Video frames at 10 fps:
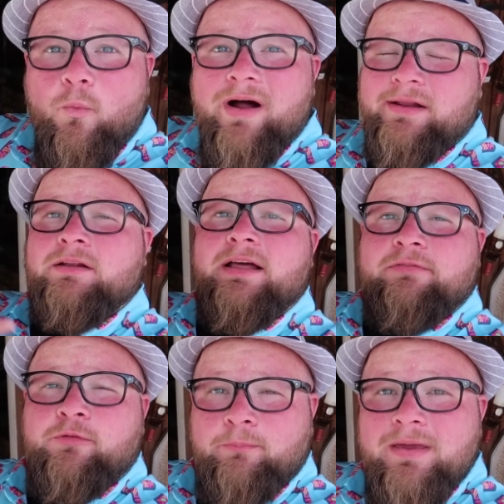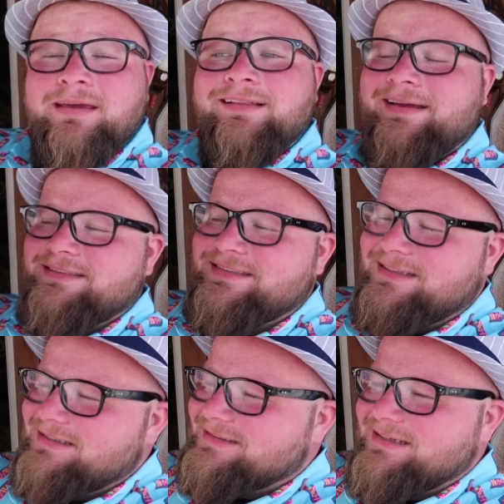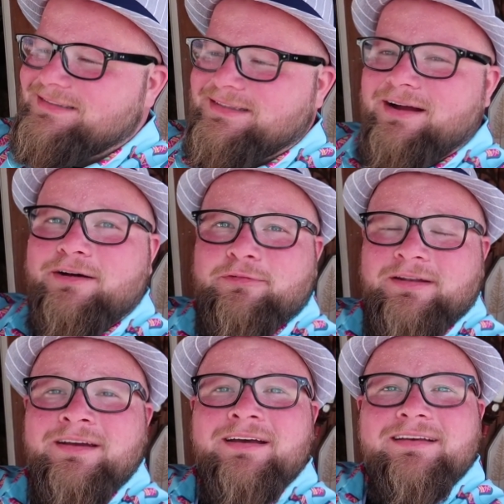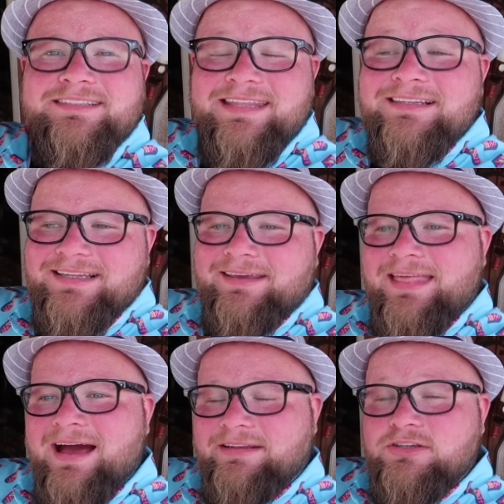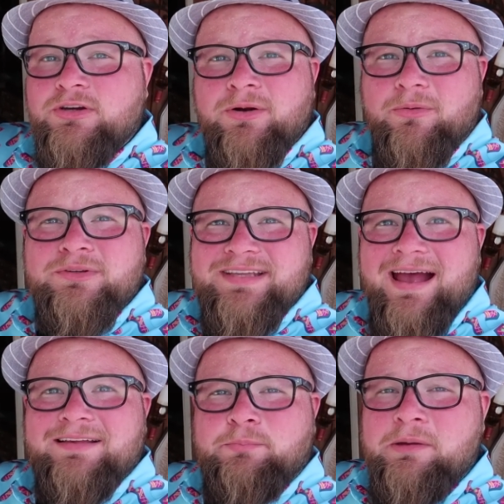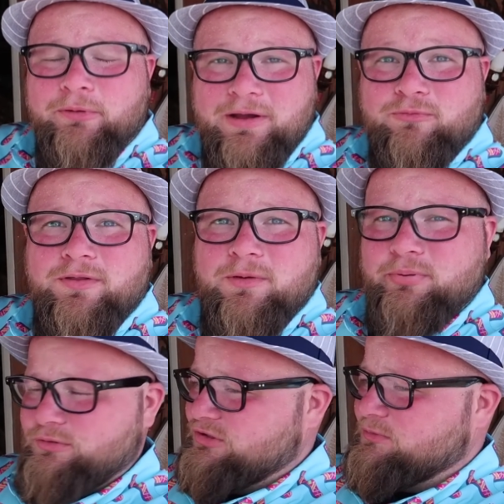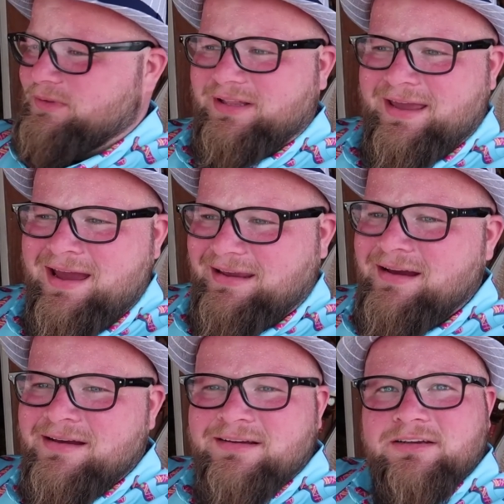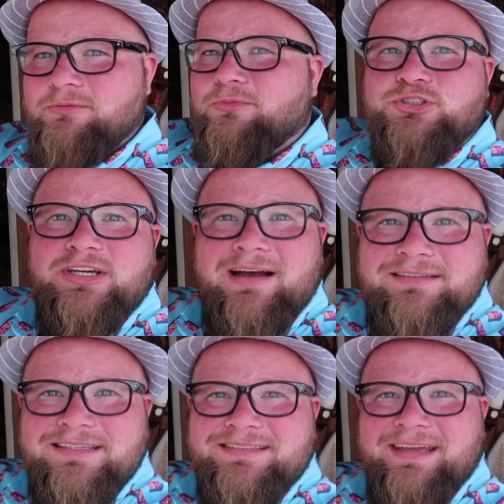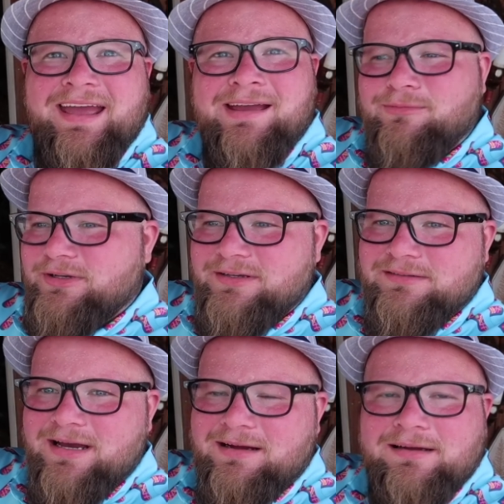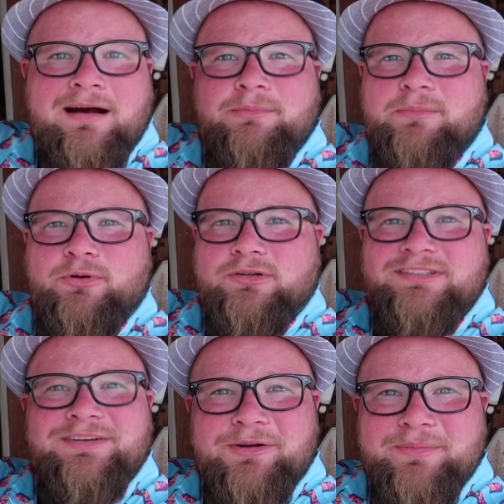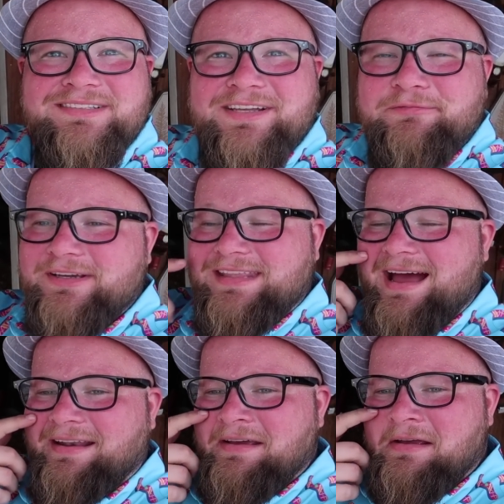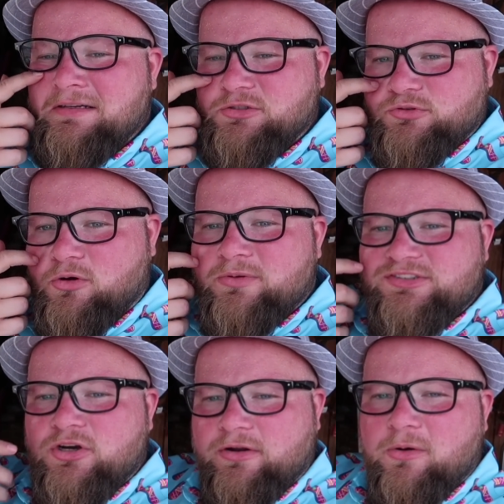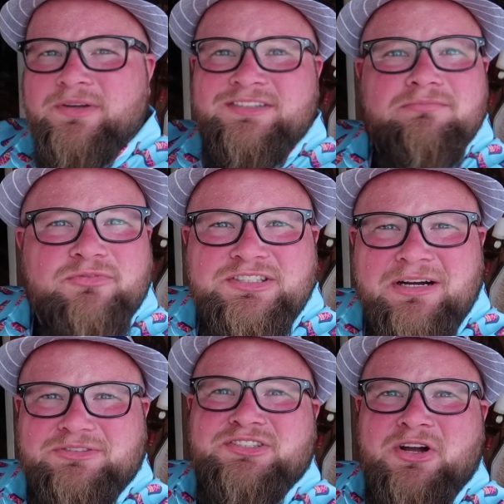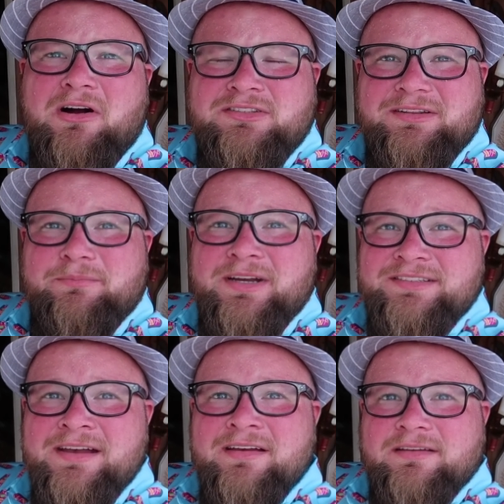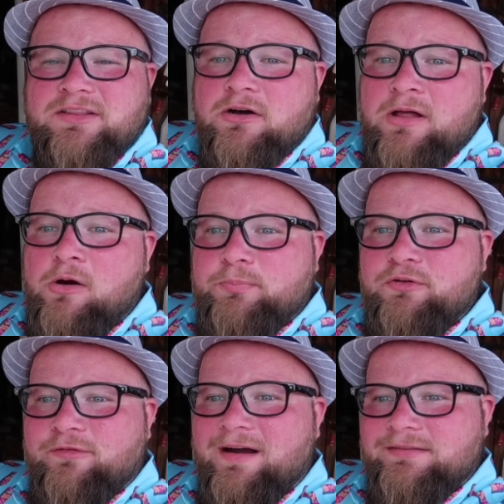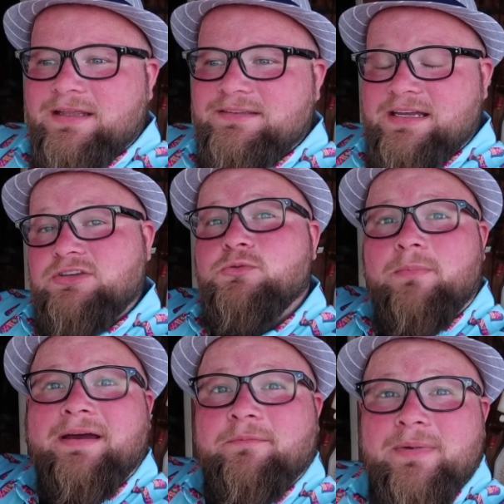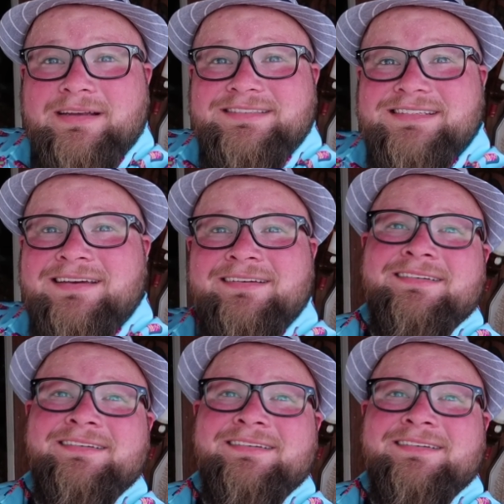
want to collect, for me, like it's Disney stuff and things like that, you can always ask people that run the booth, just be like, hey, what you got Disney? Hey, what do you got comic books? You know what I mean? Stuff like that. So it's always good. Always reach out, just talk to them, because they'll help you find things that you might have missed.